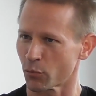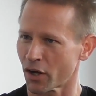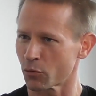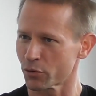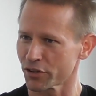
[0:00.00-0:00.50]

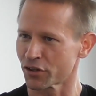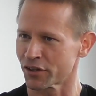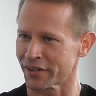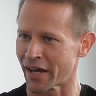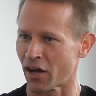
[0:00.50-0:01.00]
well, really
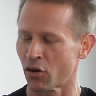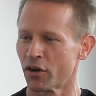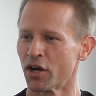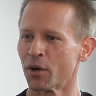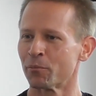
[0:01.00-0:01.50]
good now,
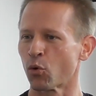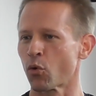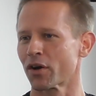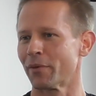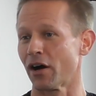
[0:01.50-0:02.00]
but
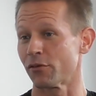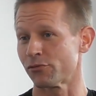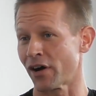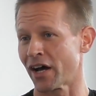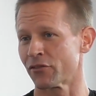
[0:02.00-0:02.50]
what about
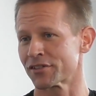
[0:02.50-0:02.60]
5 or